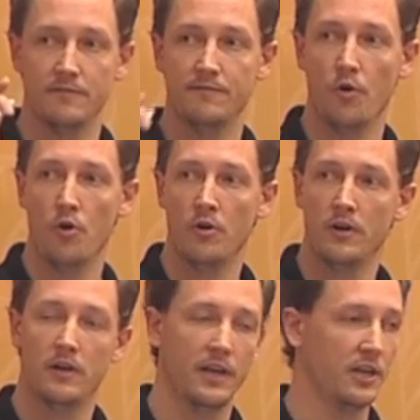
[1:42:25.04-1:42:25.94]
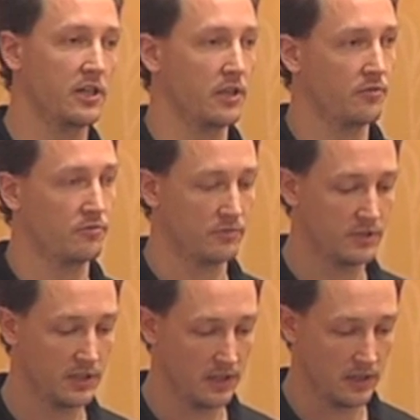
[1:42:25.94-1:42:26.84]
give four, and you click through and
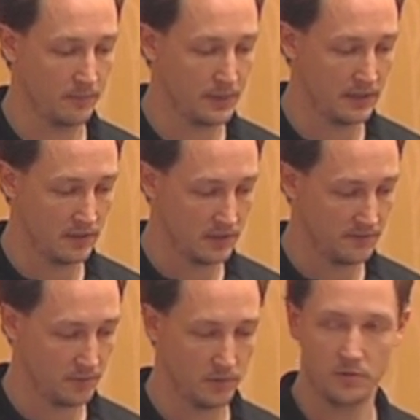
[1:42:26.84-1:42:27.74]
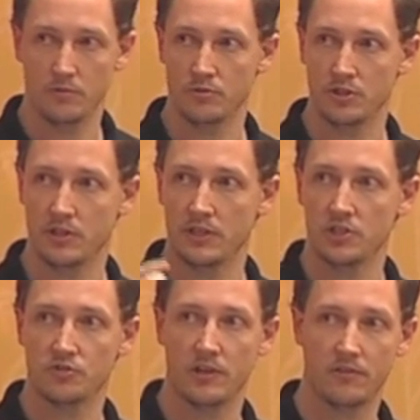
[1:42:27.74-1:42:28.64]
see the um, bigger list if you want to, or just click
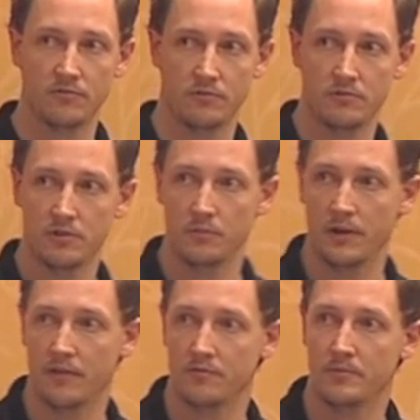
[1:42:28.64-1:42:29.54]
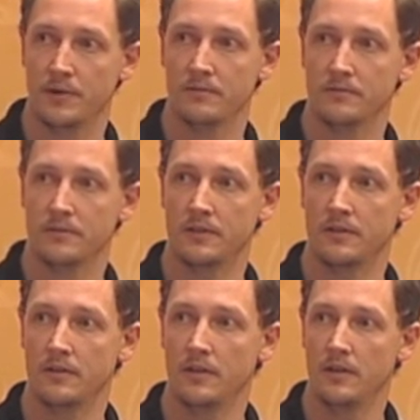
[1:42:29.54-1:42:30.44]
straight through to one of the rebuttals there.